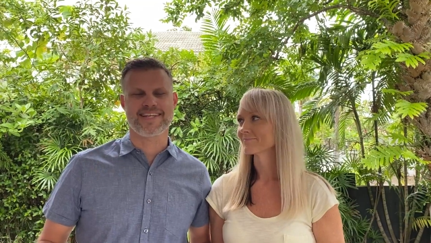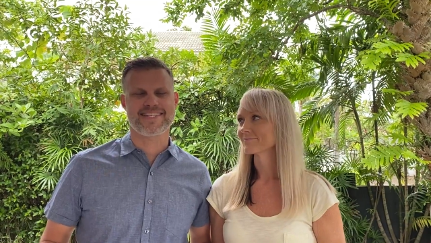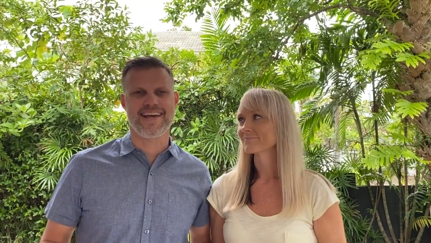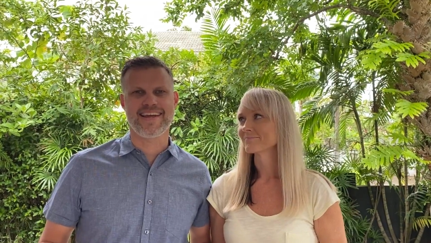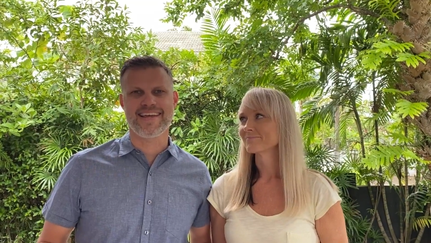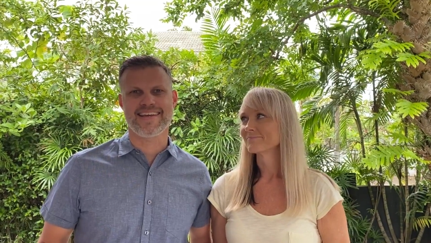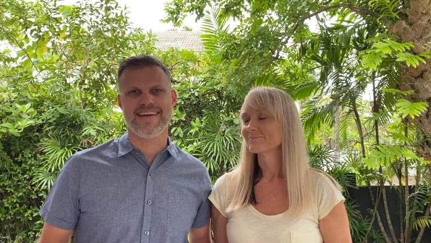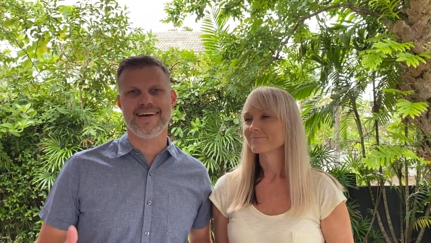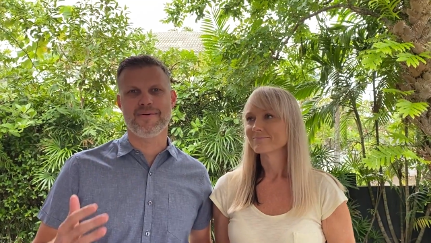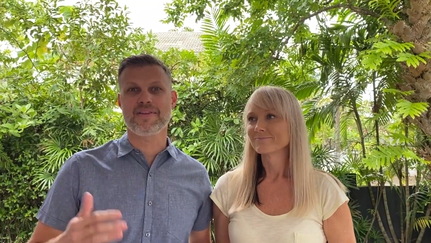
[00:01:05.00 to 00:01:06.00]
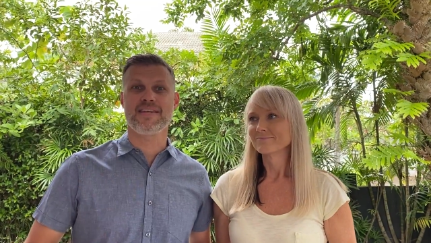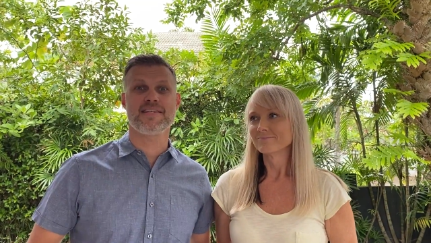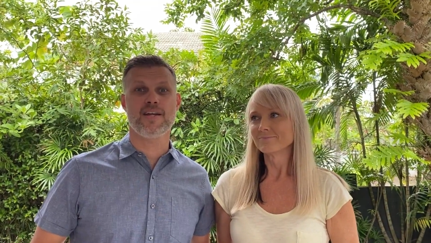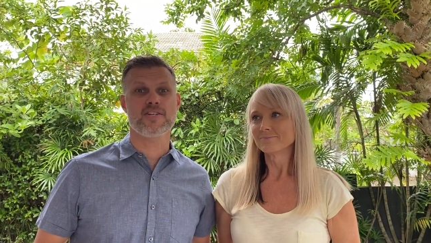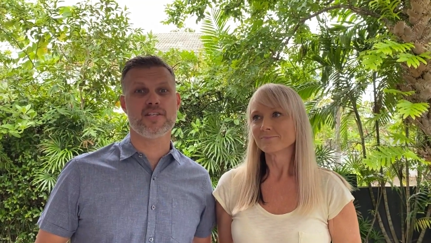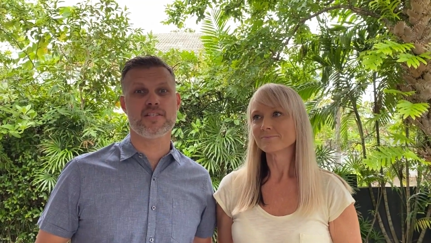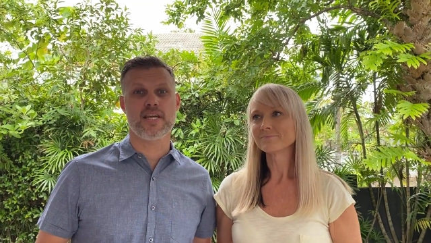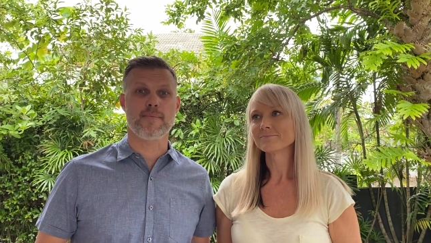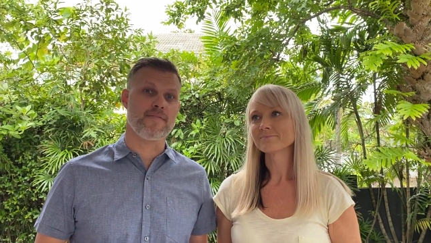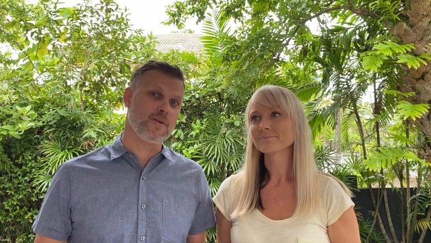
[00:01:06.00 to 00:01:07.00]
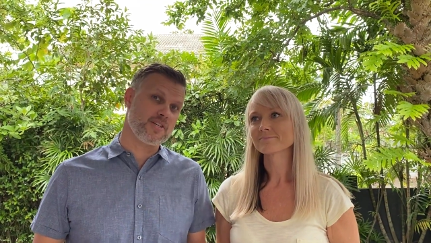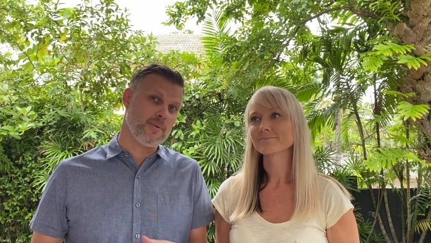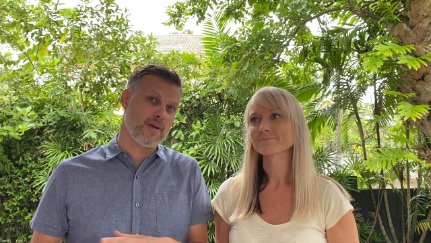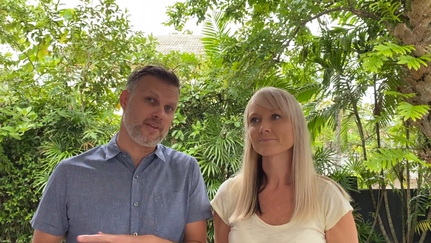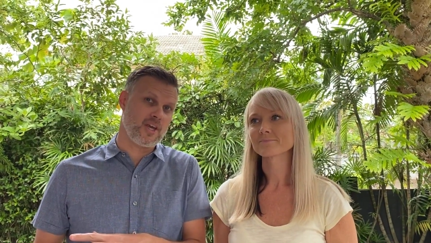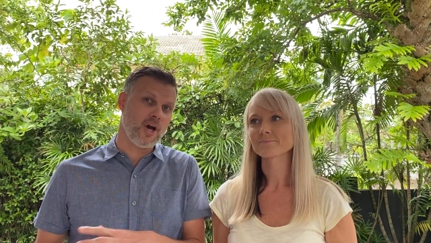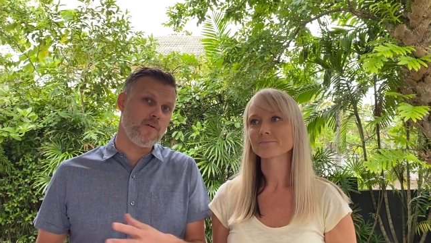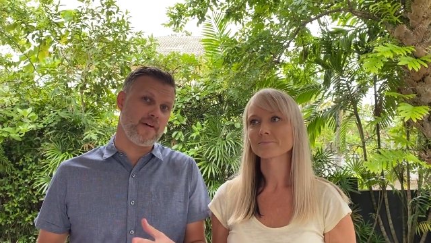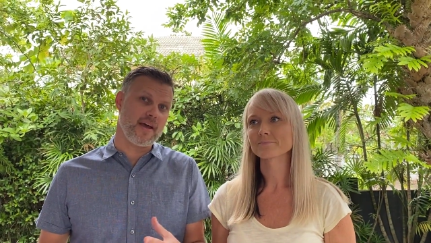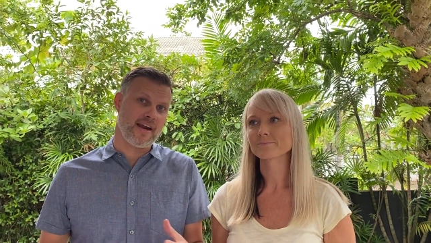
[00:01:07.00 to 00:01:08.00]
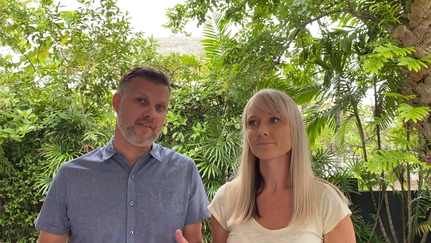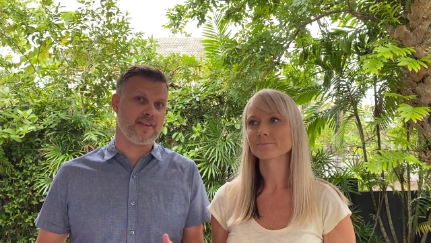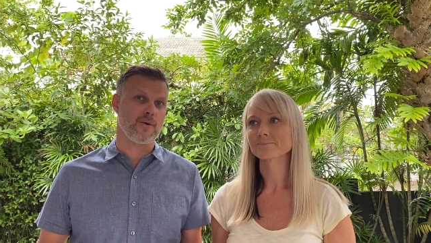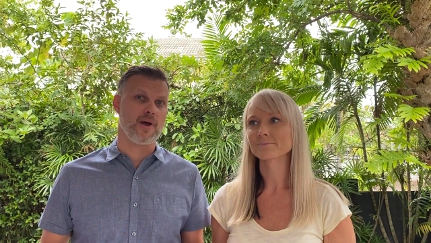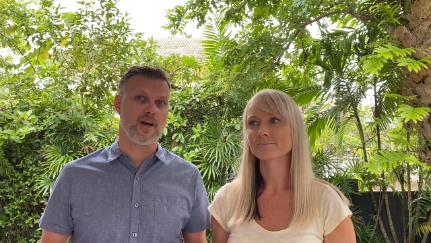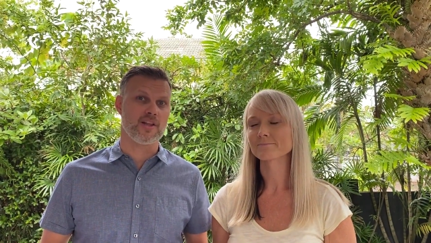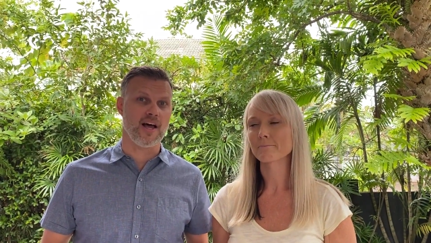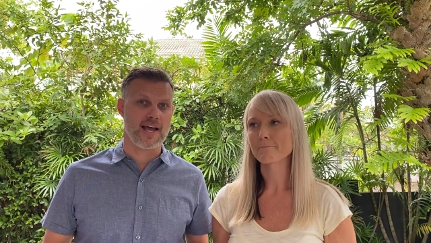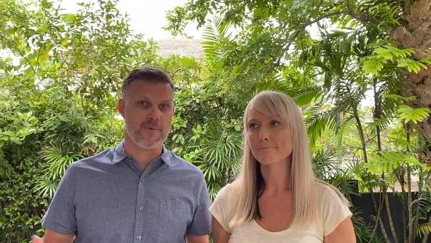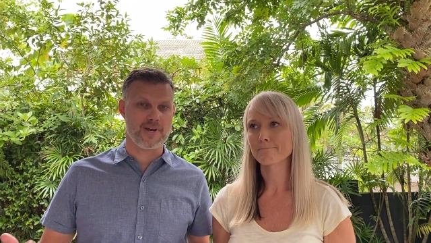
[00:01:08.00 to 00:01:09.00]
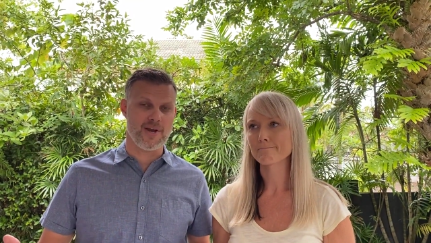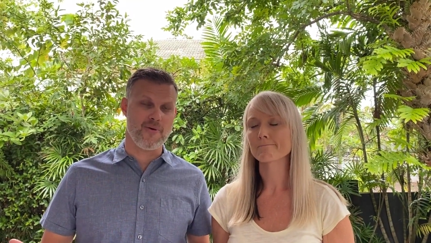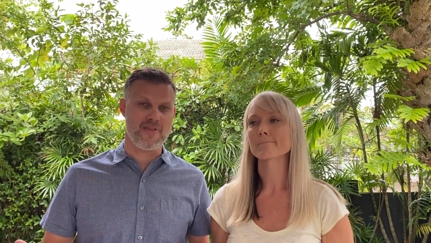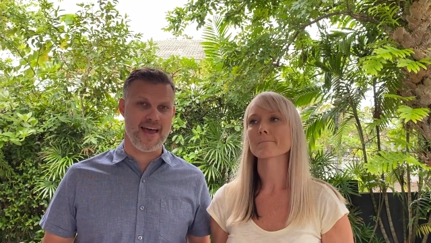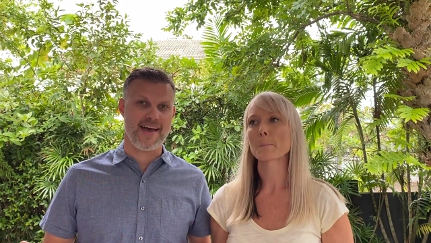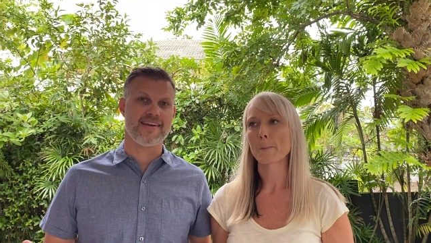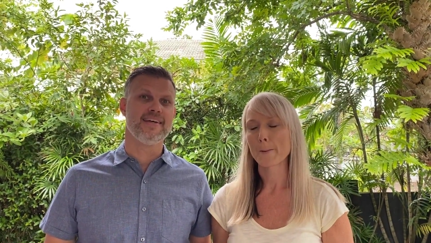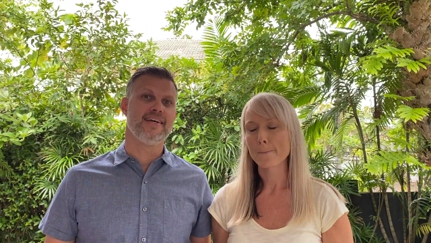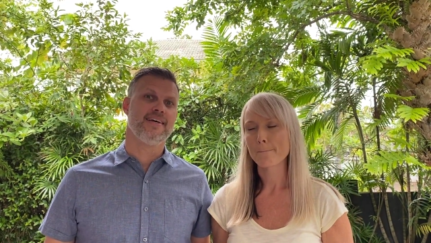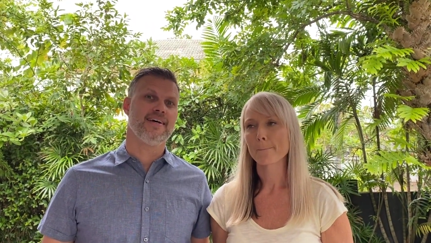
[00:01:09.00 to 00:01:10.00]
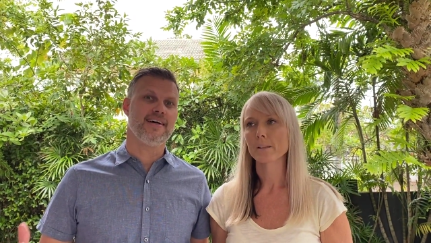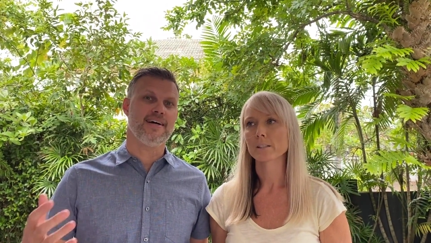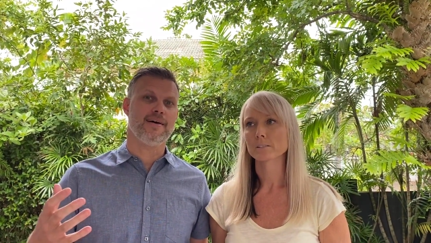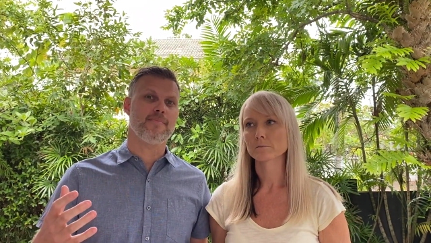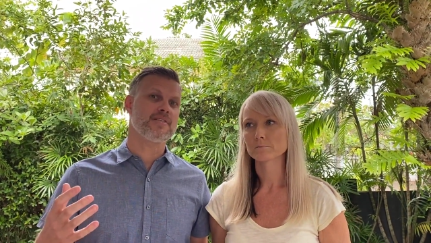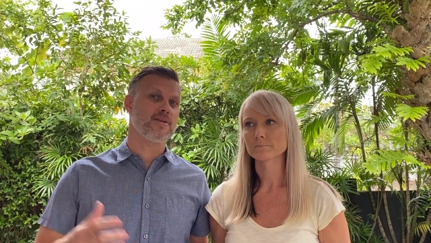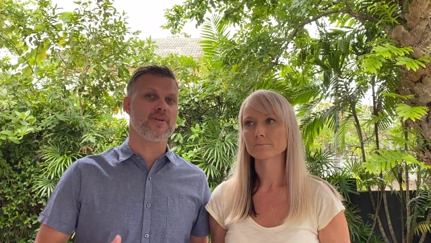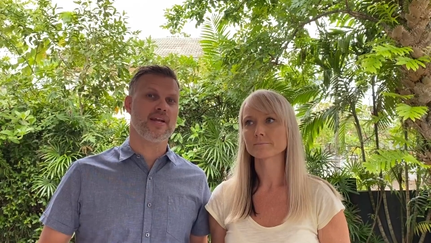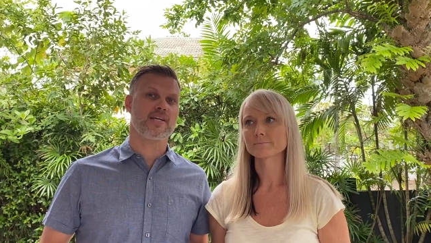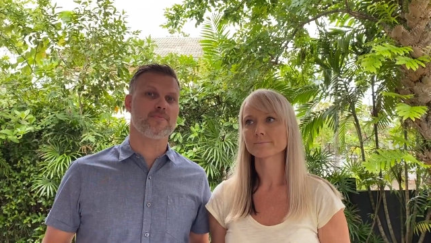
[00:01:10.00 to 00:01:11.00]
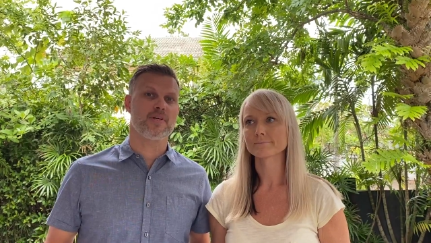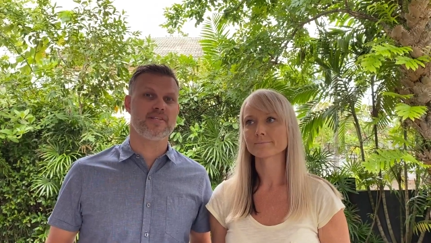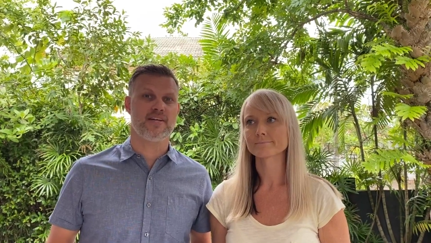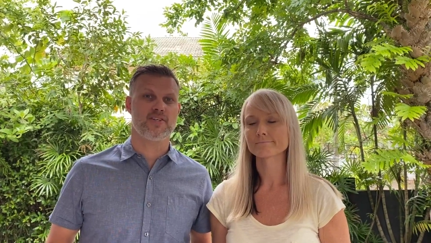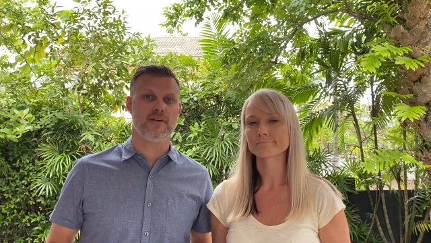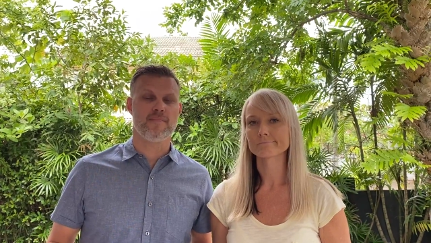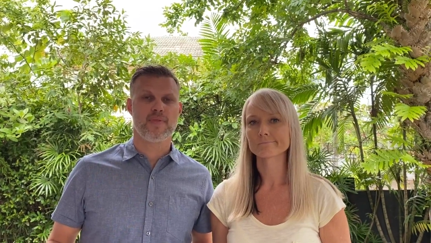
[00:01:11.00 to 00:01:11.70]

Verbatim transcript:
Speaker 1: exciting uh, with the intelligence team. Unfortunately, with COVID, everything went online. We know that, uh, but so did exploitation.